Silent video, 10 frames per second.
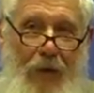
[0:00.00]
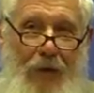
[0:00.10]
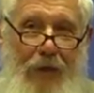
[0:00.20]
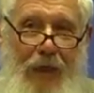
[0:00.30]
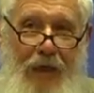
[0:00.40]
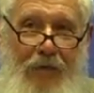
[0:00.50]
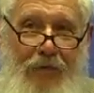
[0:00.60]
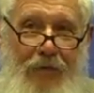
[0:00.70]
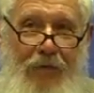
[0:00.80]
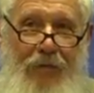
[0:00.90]
And he
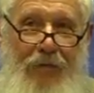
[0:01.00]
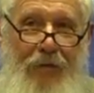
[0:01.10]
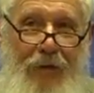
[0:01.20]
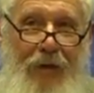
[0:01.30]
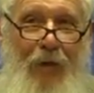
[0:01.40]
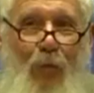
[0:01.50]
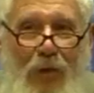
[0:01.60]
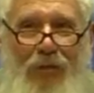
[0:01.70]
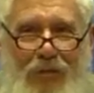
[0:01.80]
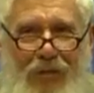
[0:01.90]
asked us,
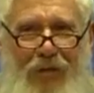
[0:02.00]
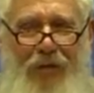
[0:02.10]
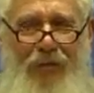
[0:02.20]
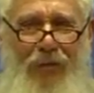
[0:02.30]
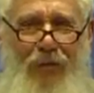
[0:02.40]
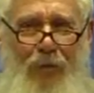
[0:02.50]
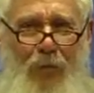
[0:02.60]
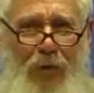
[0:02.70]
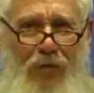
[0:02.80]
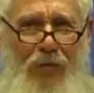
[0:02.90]
what does this have to do
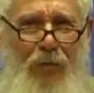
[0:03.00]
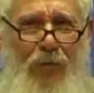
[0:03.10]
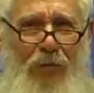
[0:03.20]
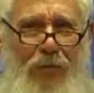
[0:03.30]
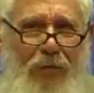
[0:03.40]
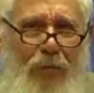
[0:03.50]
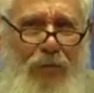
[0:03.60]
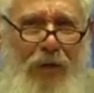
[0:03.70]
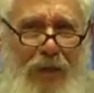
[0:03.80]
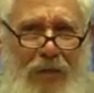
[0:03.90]
with Jews?
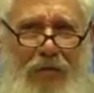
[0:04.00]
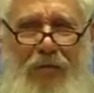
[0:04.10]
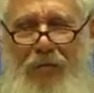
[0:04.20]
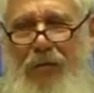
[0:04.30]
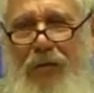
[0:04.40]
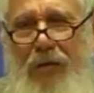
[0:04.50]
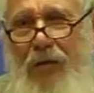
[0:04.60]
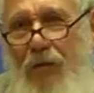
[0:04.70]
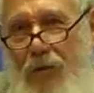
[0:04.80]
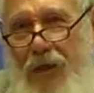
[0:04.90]
Crusaders?
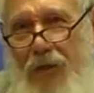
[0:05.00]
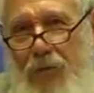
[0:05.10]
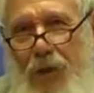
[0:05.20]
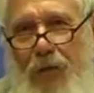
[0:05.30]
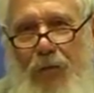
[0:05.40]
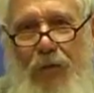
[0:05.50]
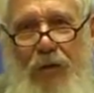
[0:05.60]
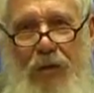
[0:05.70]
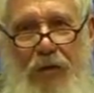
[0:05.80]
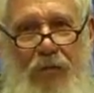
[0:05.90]
Okay, we know
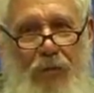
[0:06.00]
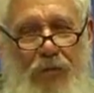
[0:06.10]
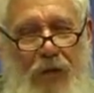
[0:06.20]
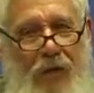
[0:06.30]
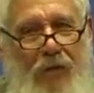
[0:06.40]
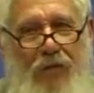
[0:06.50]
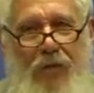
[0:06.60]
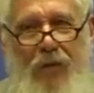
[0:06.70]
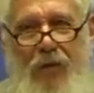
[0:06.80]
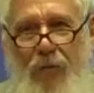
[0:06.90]
that the Crusaders
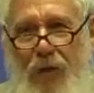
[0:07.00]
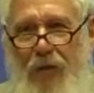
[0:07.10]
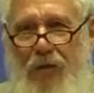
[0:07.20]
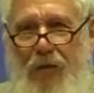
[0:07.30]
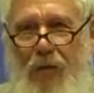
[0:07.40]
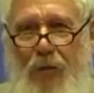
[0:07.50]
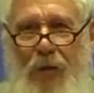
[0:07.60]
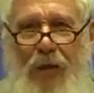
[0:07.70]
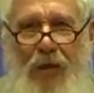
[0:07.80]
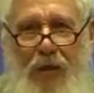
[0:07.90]
on their way to the
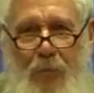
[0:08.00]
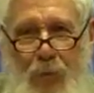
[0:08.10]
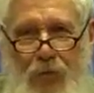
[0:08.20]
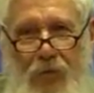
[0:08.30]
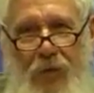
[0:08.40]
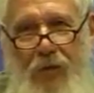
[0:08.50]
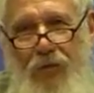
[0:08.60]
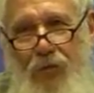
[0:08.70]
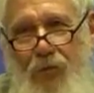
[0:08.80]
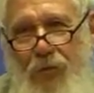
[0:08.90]
Holy Land butchered the
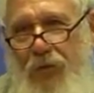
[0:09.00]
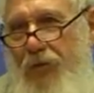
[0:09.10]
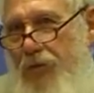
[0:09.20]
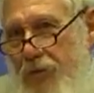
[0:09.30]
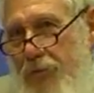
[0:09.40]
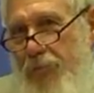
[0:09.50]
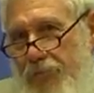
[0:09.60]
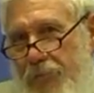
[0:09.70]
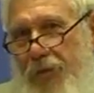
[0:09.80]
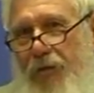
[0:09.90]
Jews in Europe.
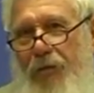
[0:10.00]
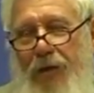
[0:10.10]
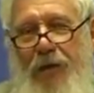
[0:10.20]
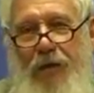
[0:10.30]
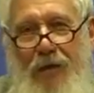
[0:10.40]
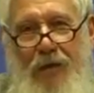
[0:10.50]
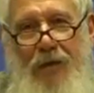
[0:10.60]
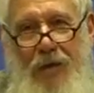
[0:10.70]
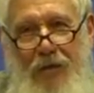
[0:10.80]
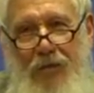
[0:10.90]
Okay,
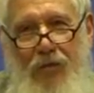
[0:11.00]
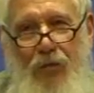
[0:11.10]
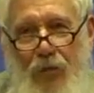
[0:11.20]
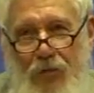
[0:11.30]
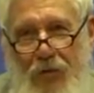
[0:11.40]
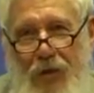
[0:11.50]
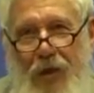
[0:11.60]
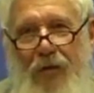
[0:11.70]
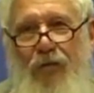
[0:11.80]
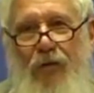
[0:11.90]
that's a Jewish
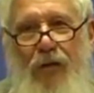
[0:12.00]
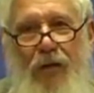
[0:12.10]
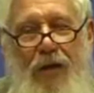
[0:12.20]
connection.